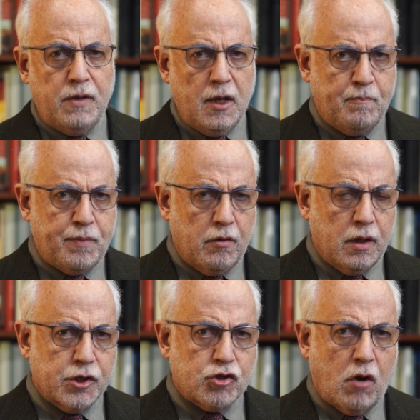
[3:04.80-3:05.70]

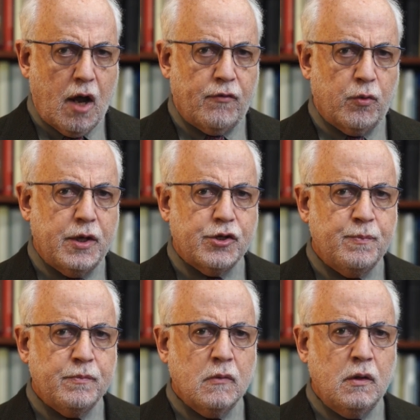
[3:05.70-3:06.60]
imperialist rivalries
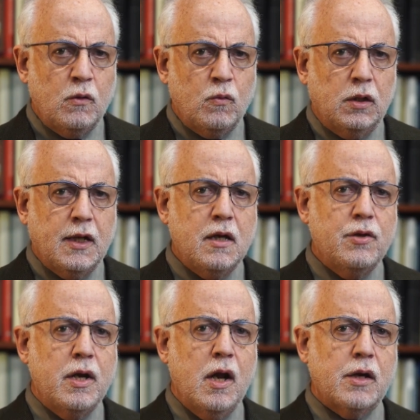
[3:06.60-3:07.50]
will lead
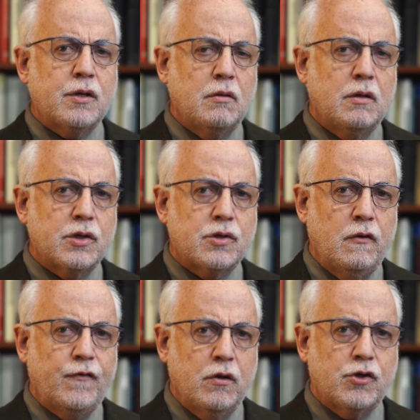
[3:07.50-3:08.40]
in the not too
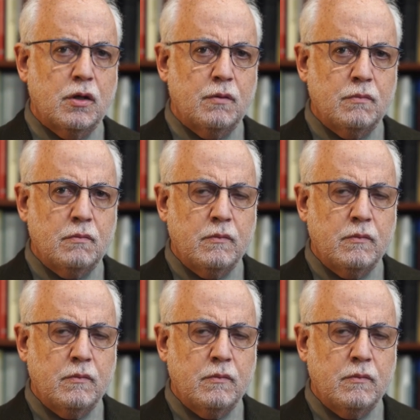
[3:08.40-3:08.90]
distant future